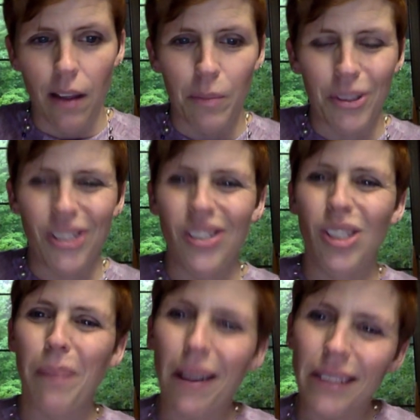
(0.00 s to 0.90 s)
but she
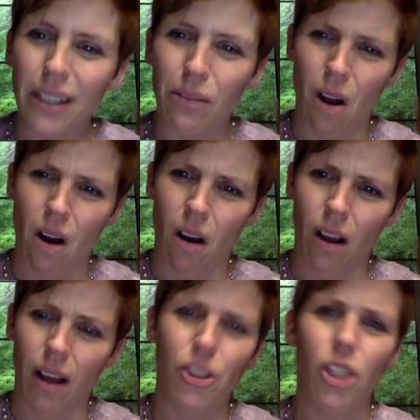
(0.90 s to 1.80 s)
spelled it wrong.
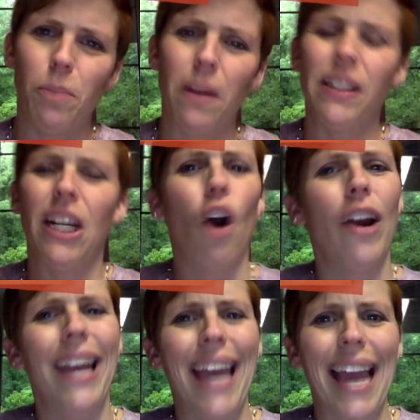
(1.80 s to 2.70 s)
She spelled it
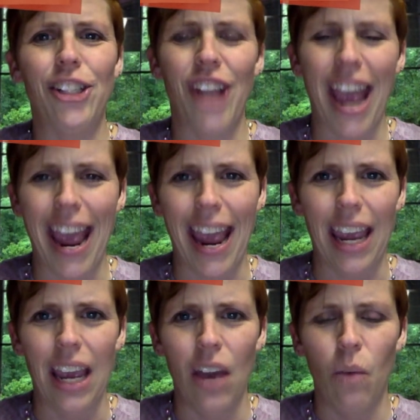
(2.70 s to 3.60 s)

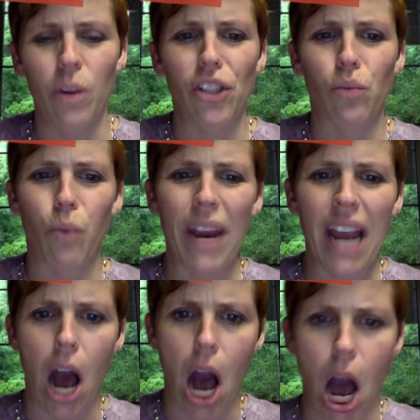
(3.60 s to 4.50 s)
R-E-H-A, which is
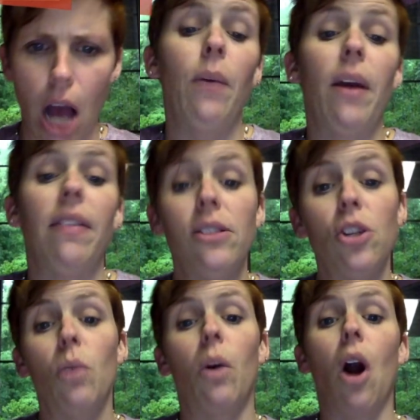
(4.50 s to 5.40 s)
Reha. Anyway, these
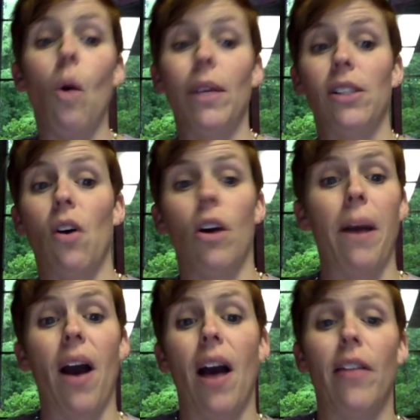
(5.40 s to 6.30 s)
two were always on
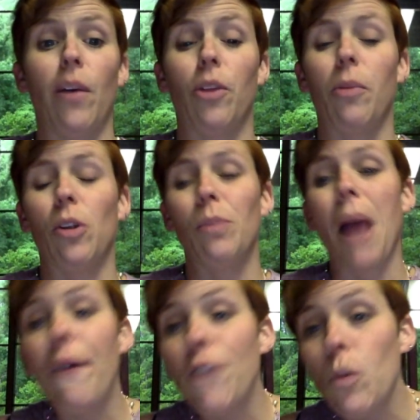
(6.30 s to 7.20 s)
about how they were the most
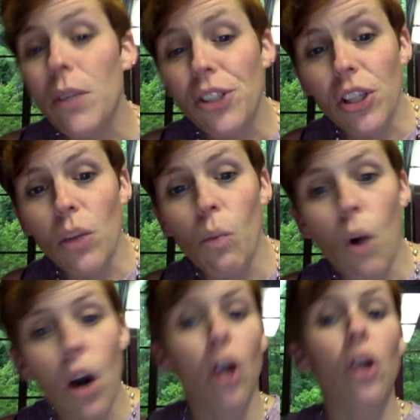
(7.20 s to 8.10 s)
powerful witches in the
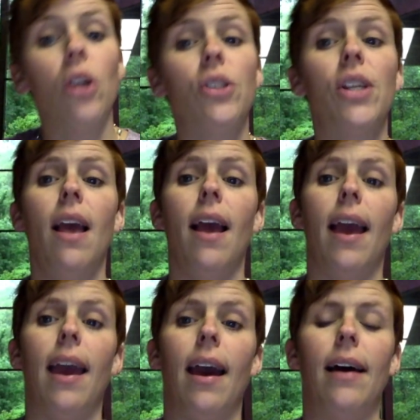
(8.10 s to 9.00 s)
world
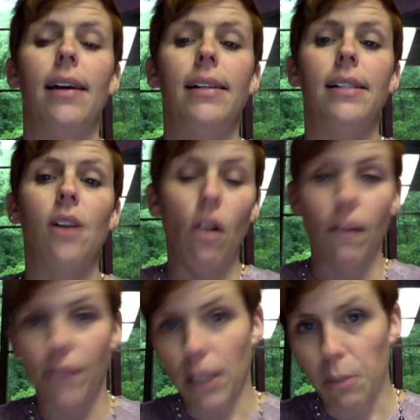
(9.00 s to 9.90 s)
and all
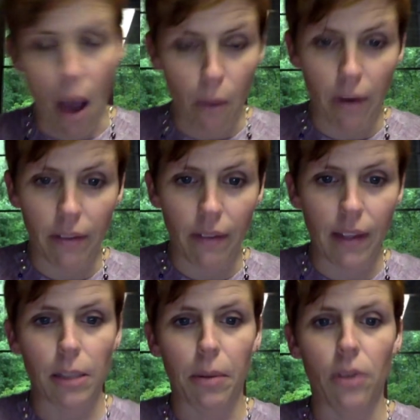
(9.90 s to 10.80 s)
of this power that they
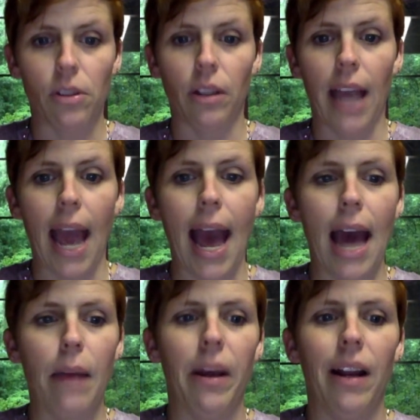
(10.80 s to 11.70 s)
supposedly
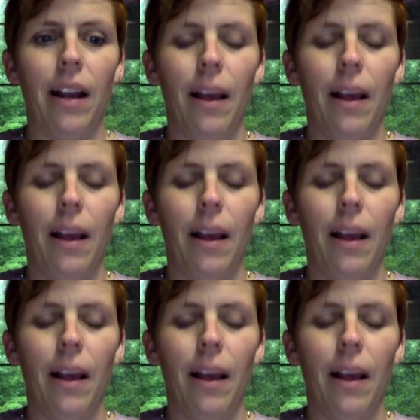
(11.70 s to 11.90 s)
had, but